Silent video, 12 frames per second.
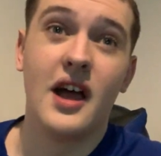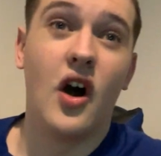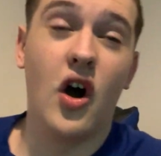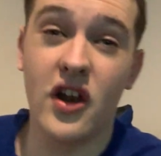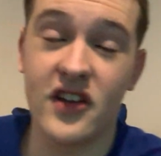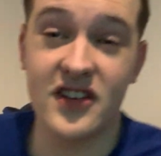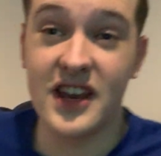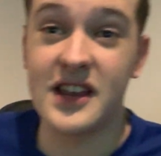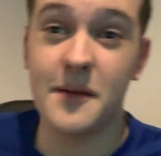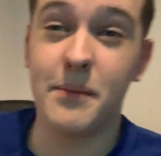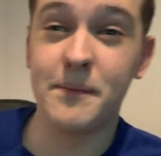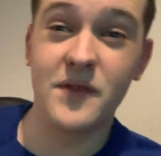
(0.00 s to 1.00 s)
Honestly,
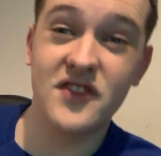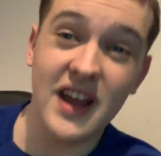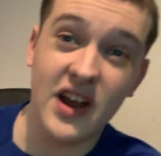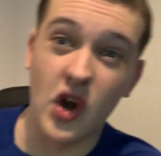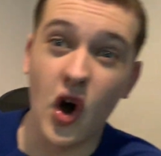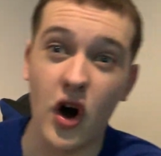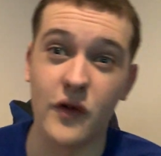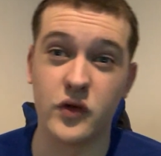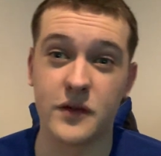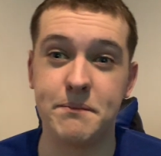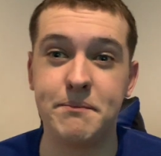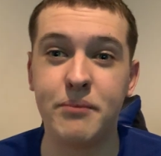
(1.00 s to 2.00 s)
the second half
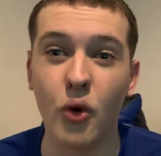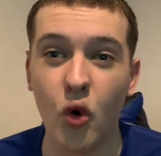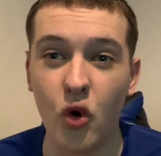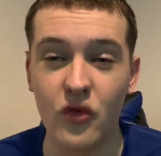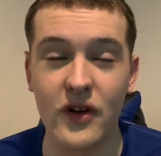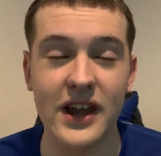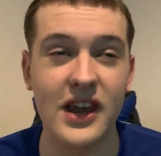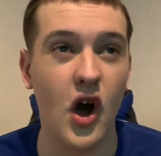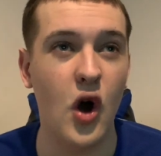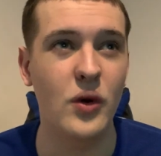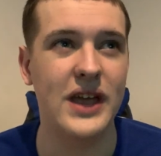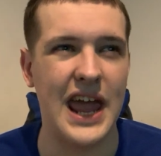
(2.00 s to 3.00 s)
was boring. The
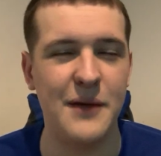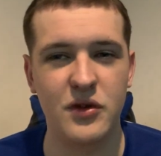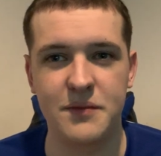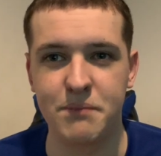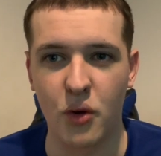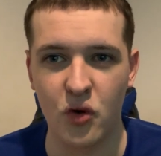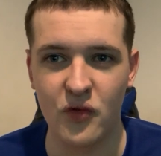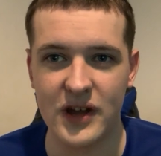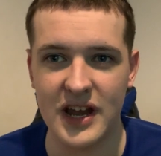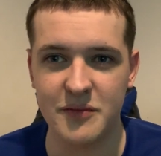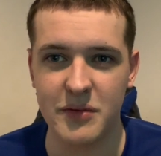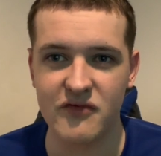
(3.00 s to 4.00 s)
whole game was boring,
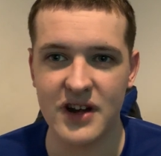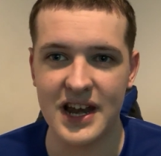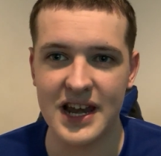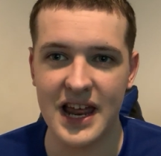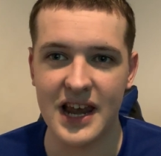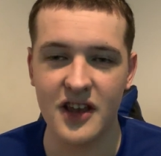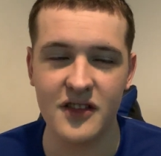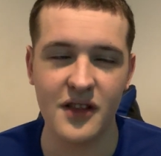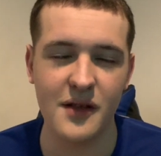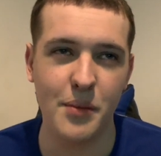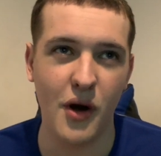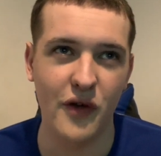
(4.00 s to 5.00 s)
let's be real. Like,
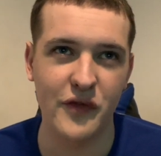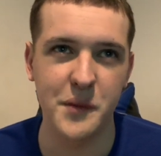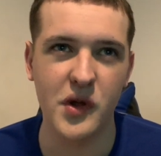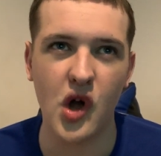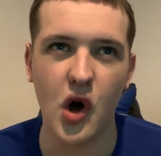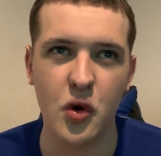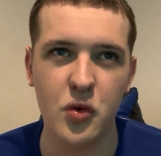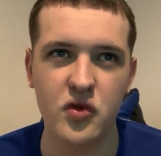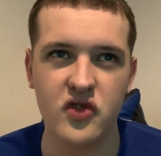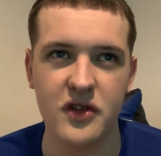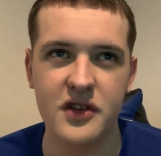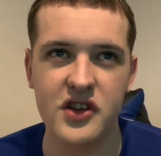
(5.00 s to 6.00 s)
apart from the
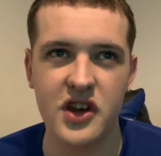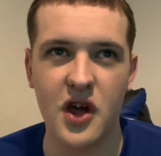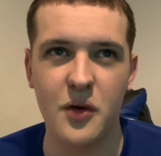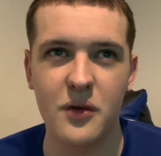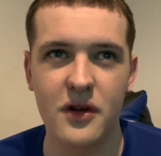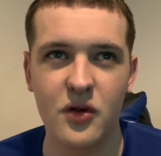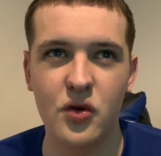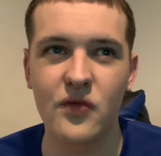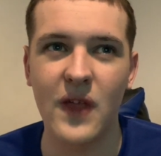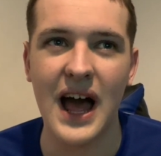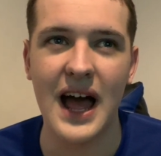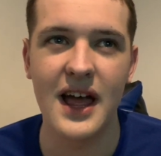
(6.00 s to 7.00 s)
goals and, you know, all
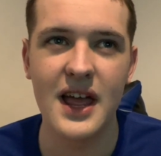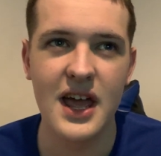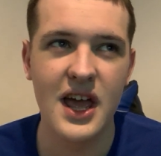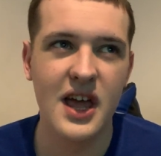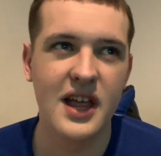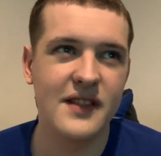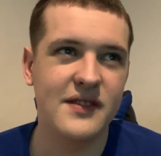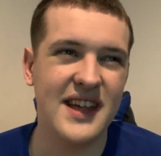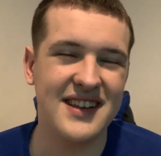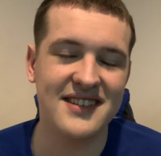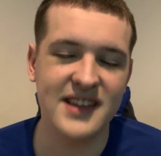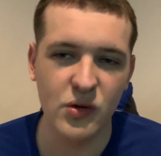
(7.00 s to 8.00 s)
that.
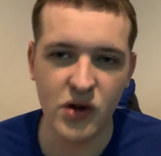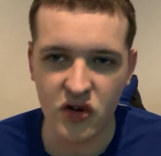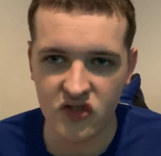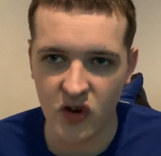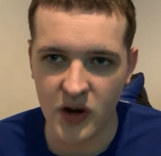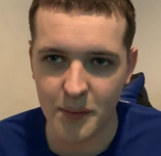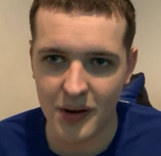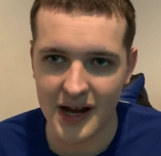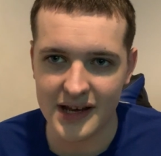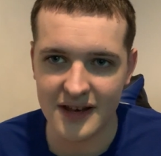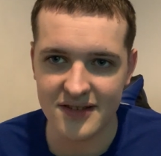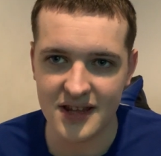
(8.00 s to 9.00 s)
There's still no style of play
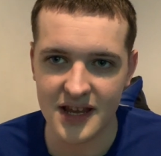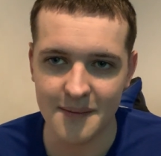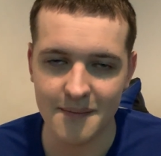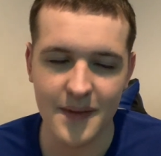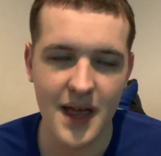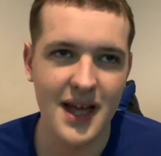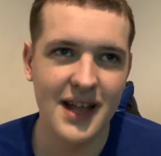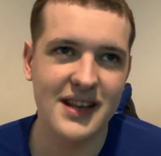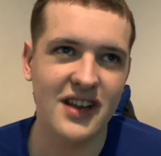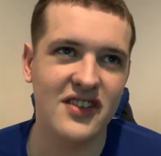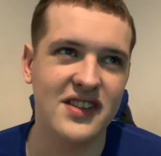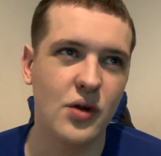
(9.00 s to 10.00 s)
in this team.
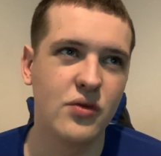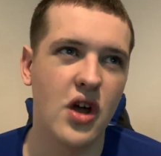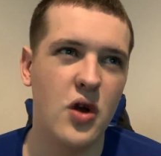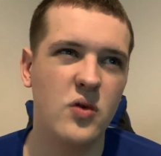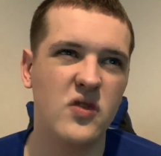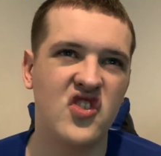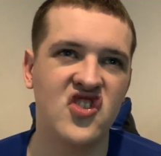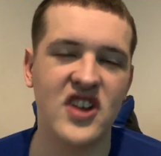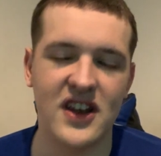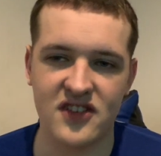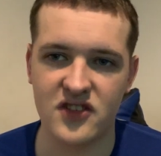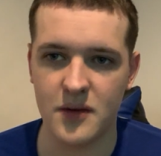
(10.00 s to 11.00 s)
There's still no
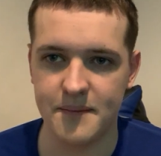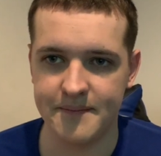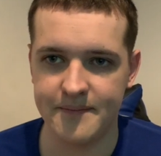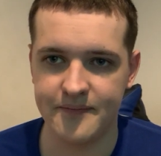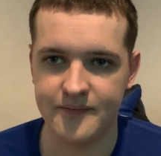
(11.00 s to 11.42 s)
system.